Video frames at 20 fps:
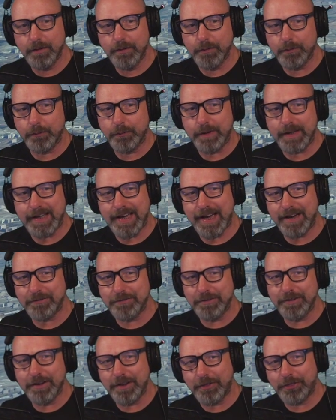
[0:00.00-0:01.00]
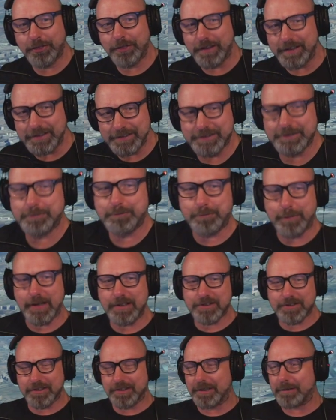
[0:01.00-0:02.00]
We have nothing
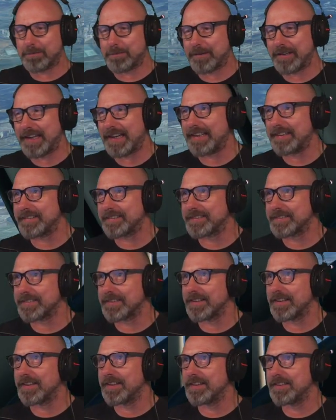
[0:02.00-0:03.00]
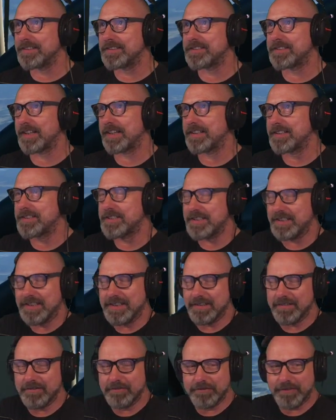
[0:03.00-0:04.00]
specially planned,
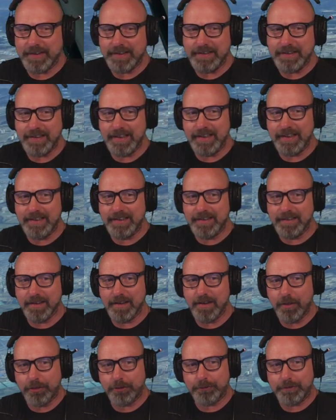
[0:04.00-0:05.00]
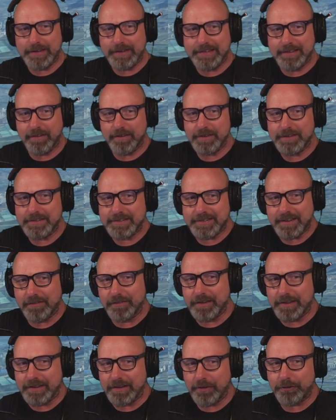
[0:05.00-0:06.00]

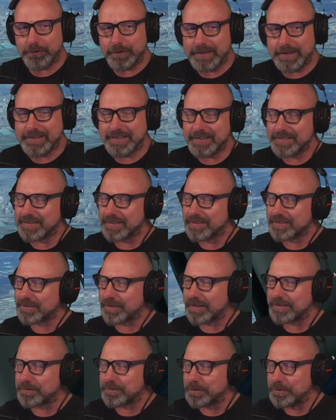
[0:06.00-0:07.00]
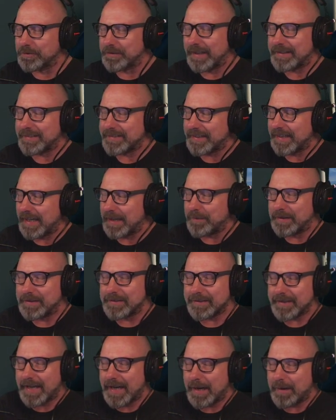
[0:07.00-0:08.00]
JGVE373. Jesus Christ, dude, that name
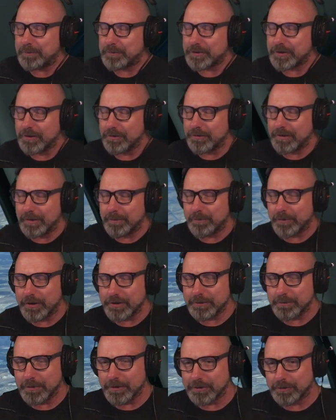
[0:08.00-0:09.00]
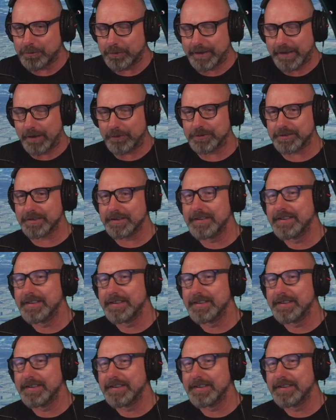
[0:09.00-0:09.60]
is absolutely impossible to pronounce.